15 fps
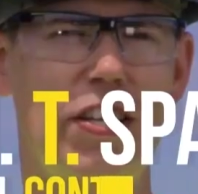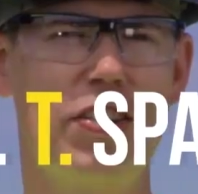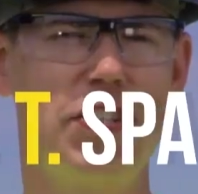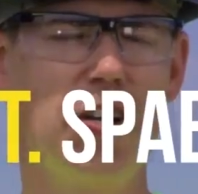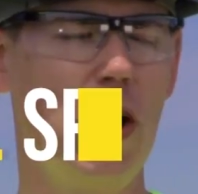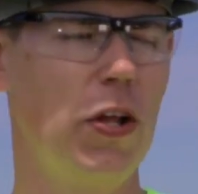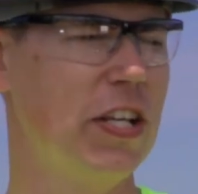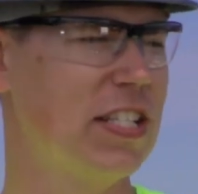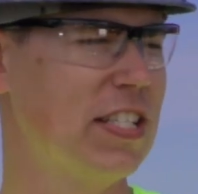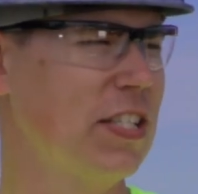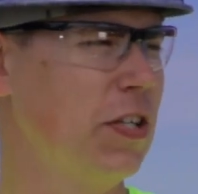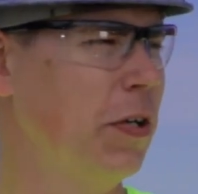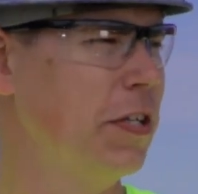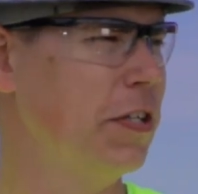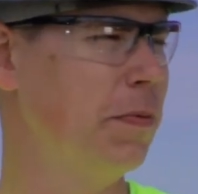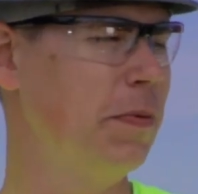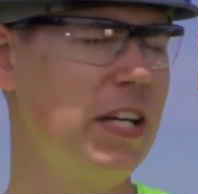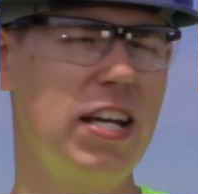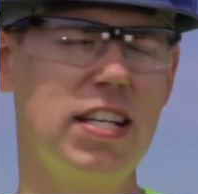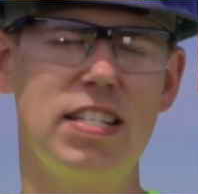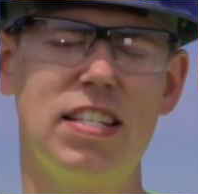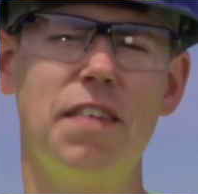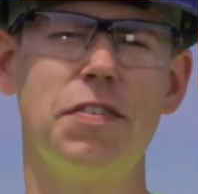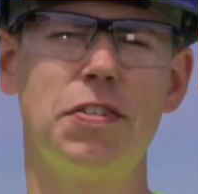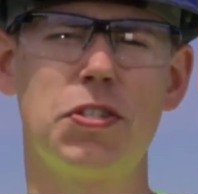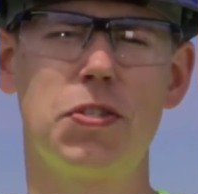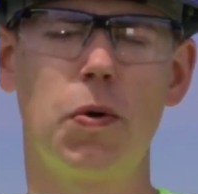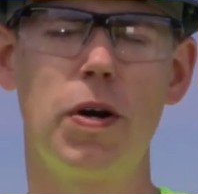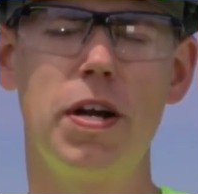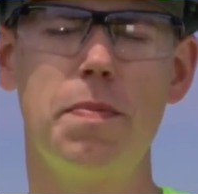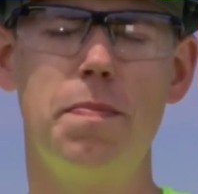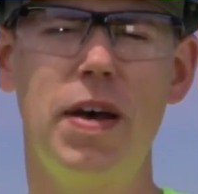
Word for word: So this is going to be a seven-story